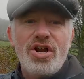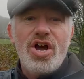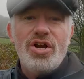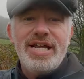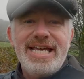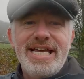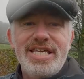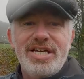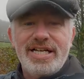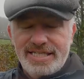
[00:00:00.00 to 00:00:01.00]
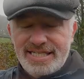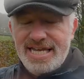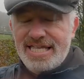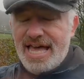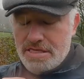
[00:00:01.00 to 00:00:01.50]
I've got it on here, you can
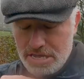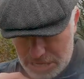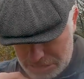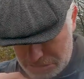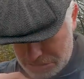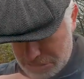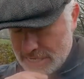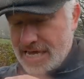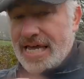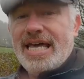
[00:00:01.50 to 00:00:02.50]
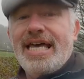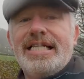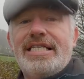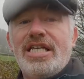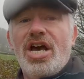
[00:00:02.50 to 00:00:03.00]
see that there.
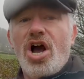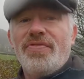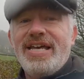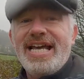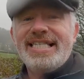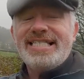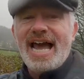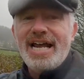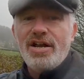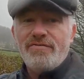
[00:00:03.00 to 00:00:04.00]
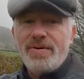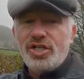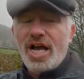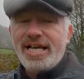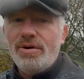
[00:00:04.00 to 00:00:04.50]
It's uh, on the inside of
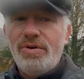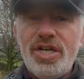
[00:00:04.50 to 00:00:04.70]
my jacket,